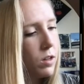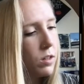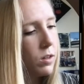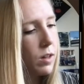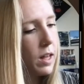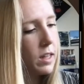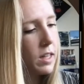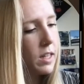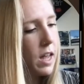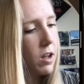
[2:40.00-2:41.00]
So like
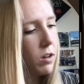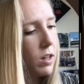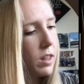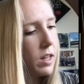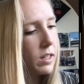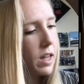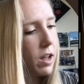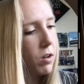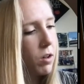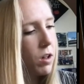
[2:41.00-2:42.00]
this angle and this
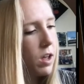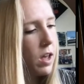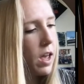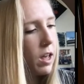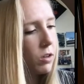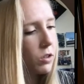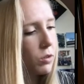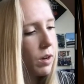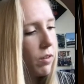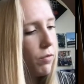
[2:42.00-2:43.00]
angle, angles
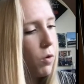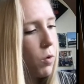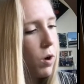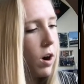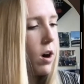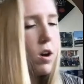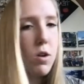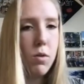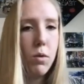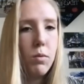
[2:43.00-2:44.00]
3 and 4,
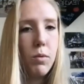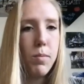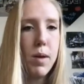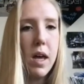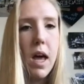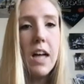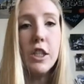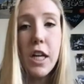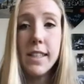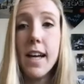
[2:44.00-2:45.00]
would be
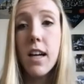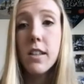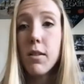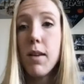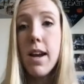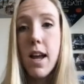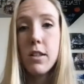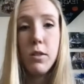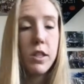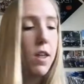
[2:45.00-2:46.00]
adjacent because they're right next
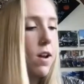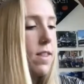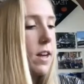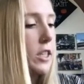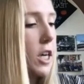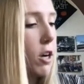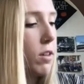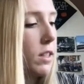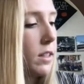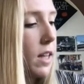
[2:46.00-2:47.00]
to each other and they share
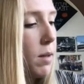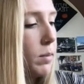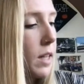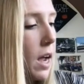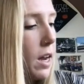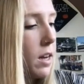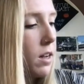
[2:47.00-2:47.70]
this same side.